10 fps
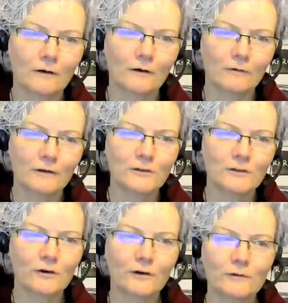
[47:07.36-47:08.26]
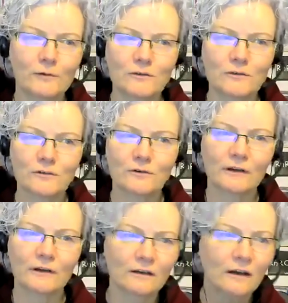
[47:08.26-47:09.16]
enjoying what we're doing
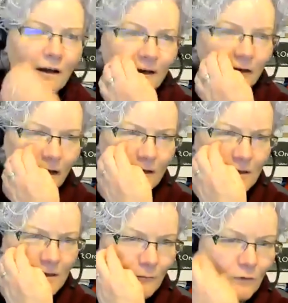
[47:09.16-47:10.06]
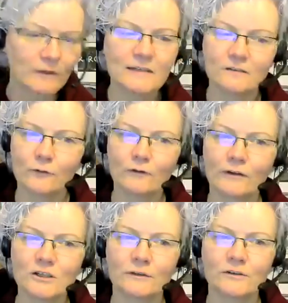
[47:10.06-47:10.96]
online, and it'd be
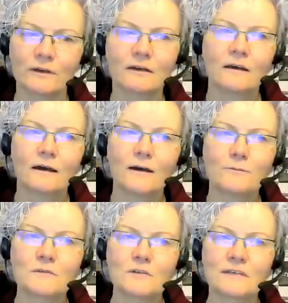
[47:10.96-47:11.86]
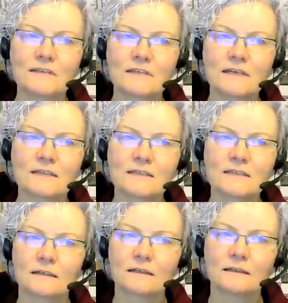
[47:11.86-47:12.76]
nice to get a qualification in
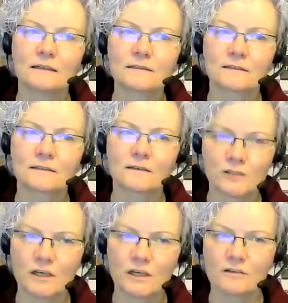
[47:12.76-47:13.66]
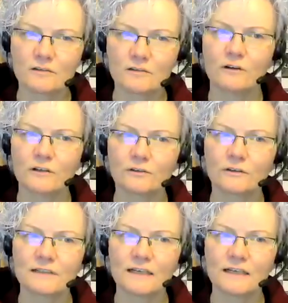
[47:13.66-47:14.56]
what they're doing. So
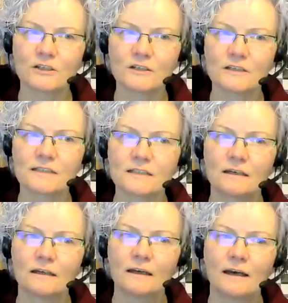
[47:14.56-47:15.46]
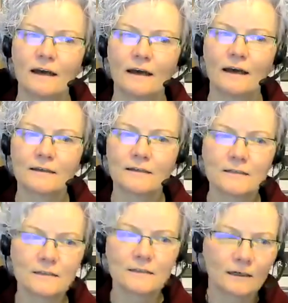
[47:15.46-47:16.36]
this is Scottish Council
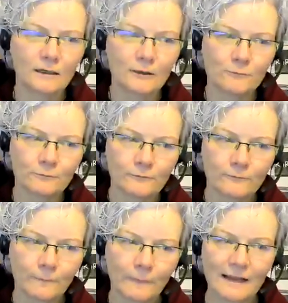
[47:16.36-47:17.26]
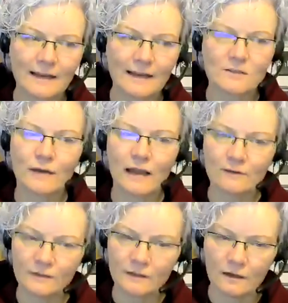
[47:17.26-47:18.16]
of Voluntary Organisations
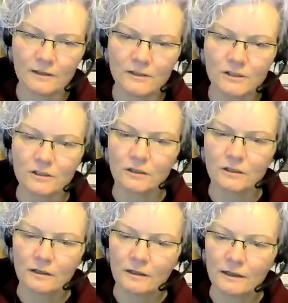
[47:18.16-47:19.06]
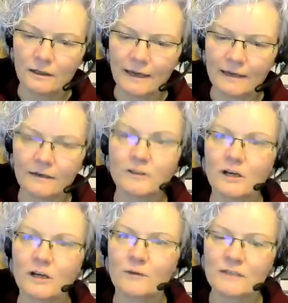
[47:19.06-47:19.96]
and Glasgow Kelvin
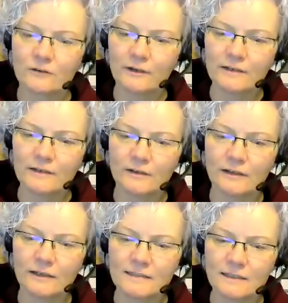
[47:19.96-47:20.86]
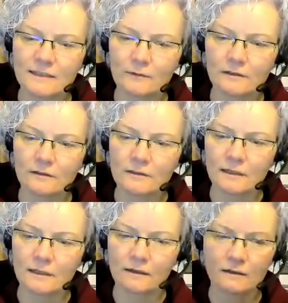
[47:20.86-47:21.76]
College. And again, I'll share my screen
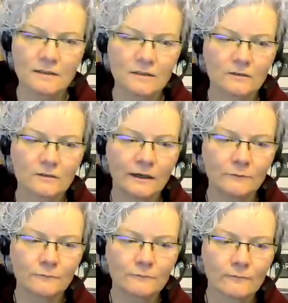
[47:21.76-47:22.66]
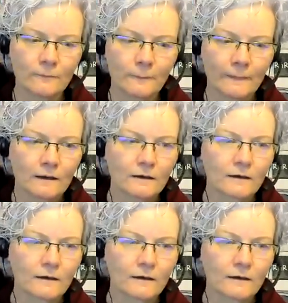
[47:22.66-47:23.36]
so you can see what it looks like on the screen.